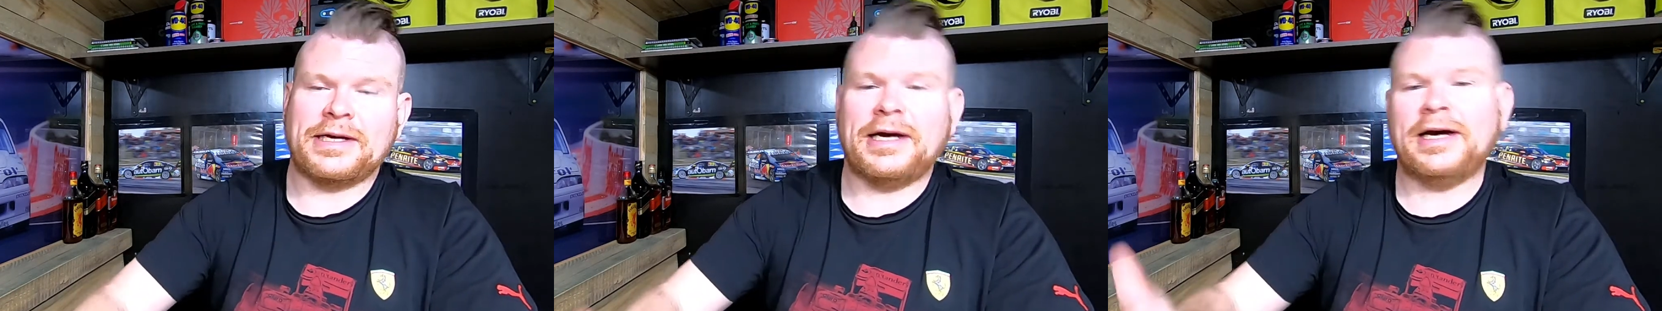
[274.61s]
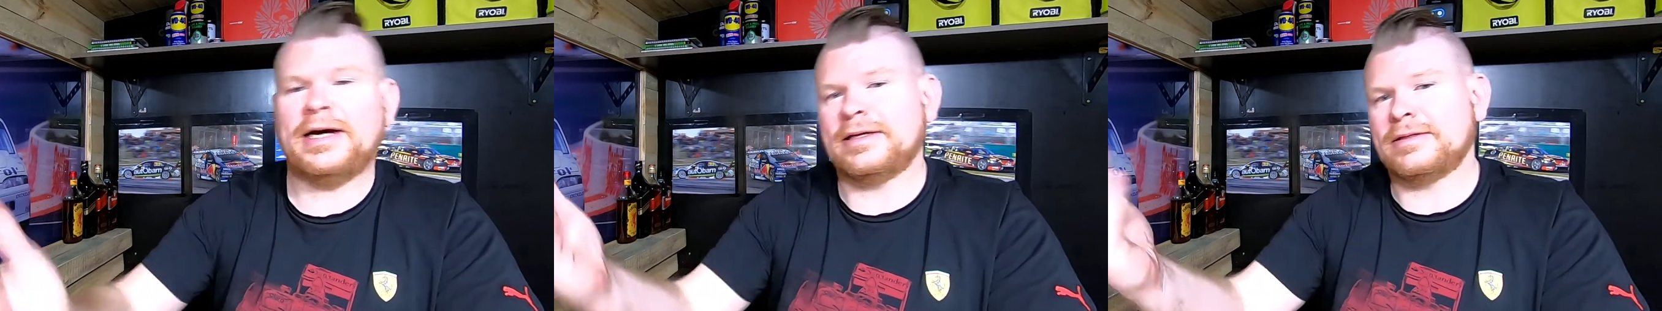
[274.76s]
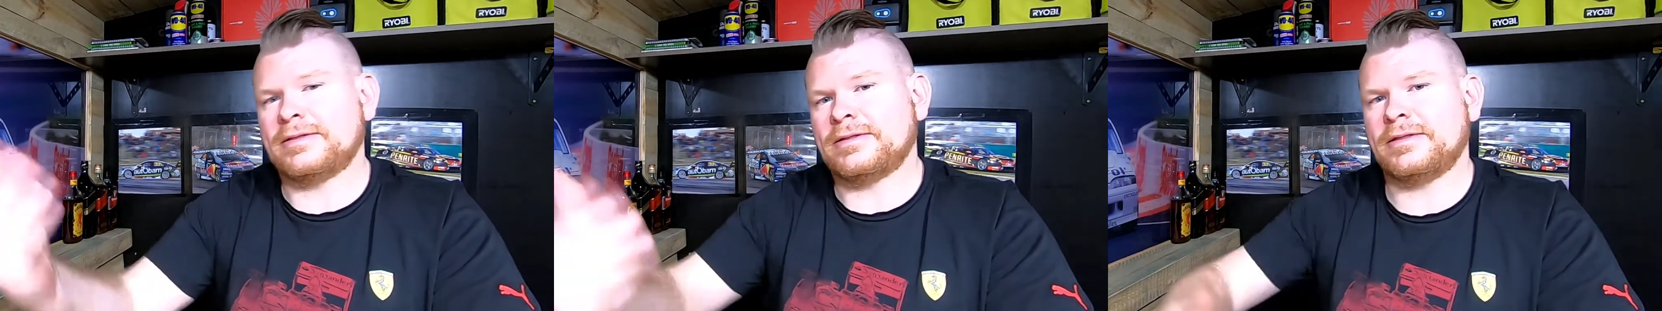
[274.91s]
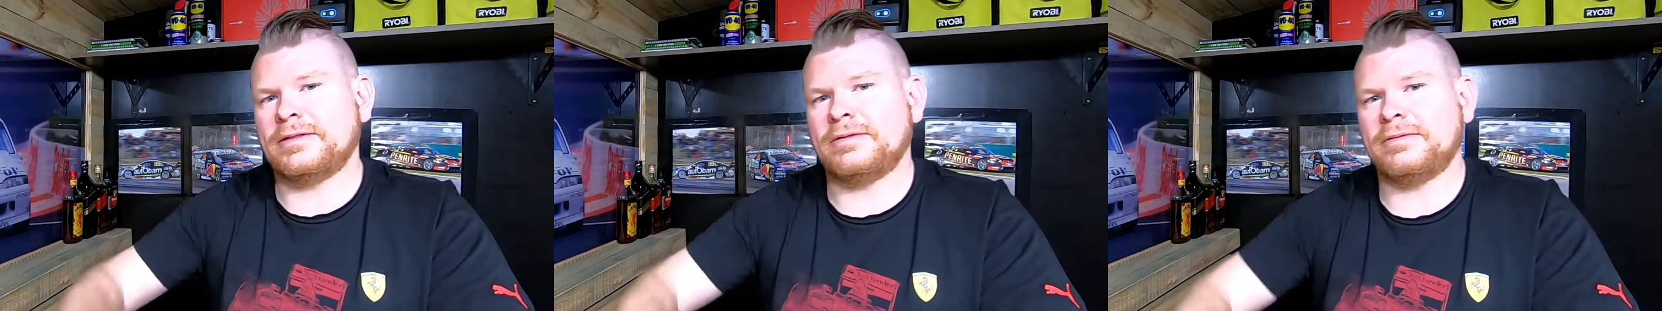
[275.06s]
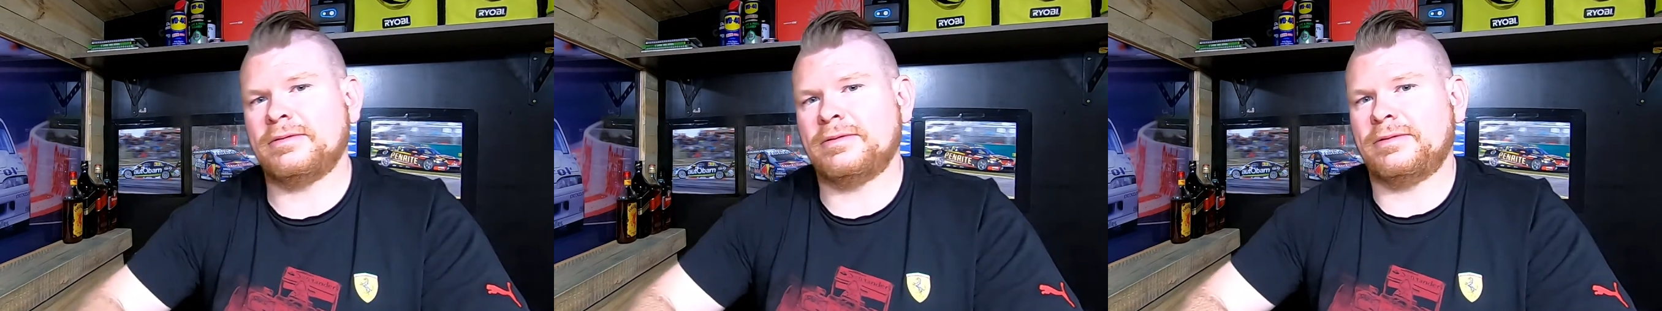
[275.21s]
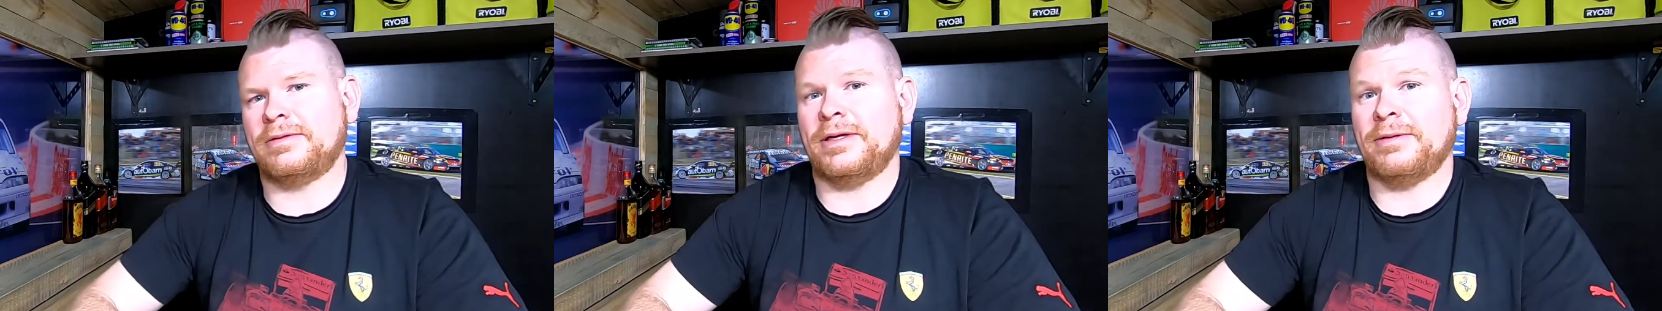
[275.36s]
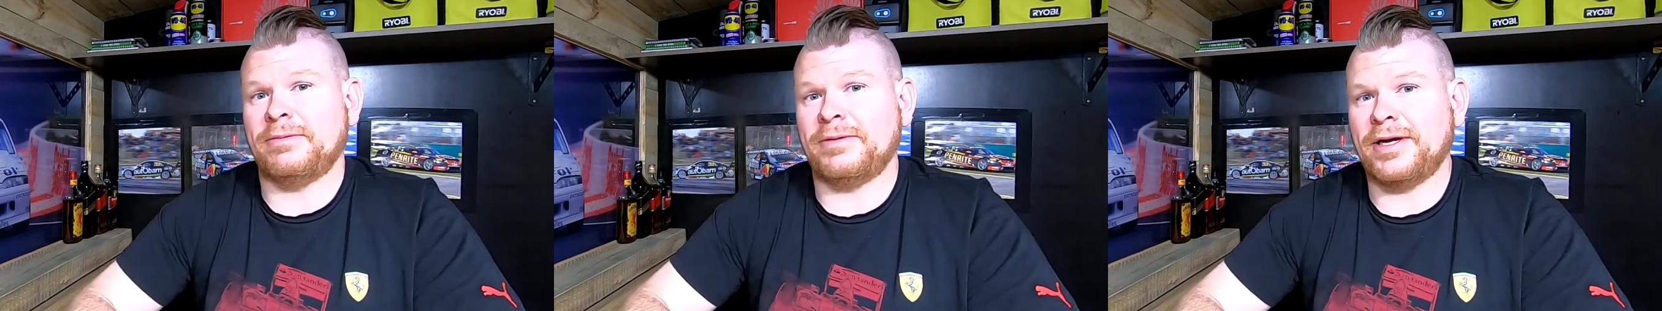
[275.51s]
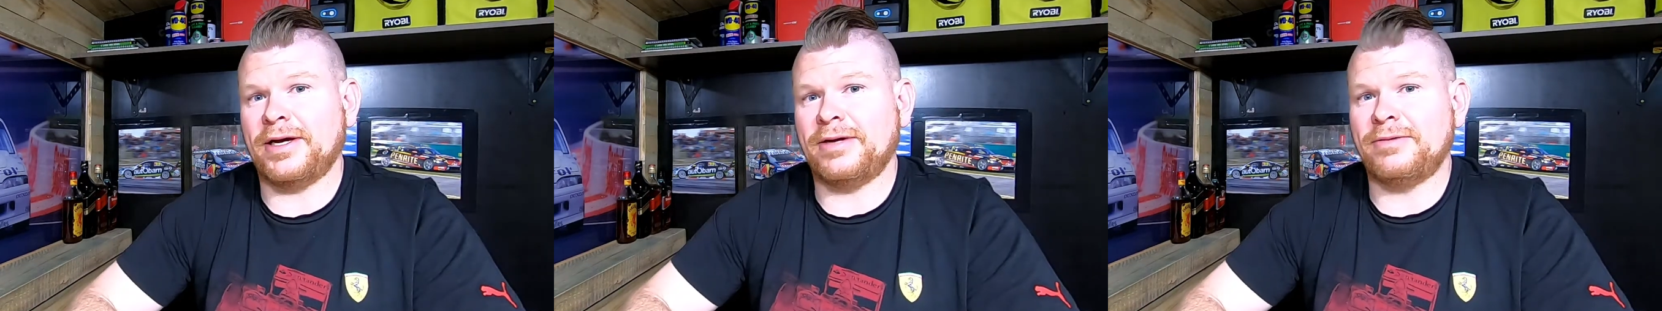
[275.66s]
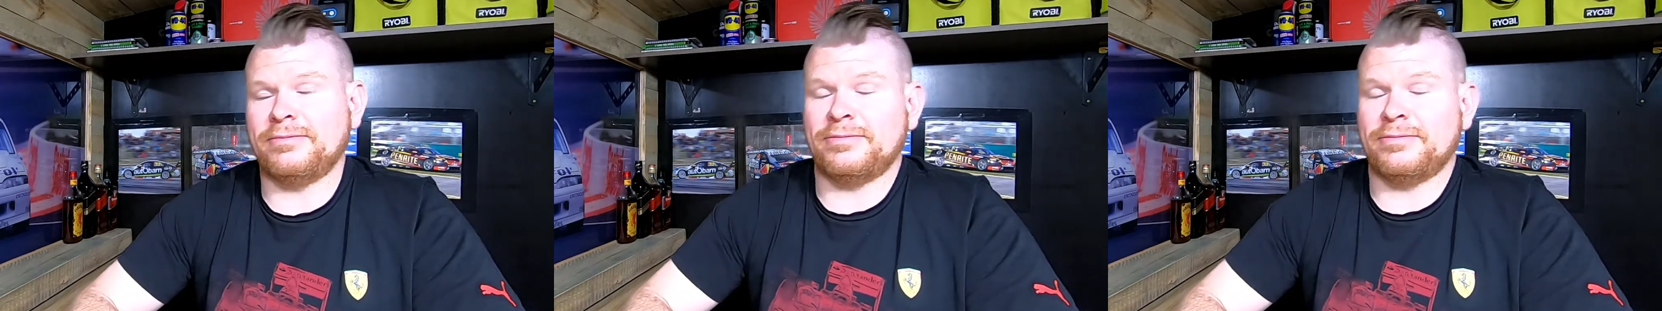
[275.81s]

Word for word: Ah, there we go.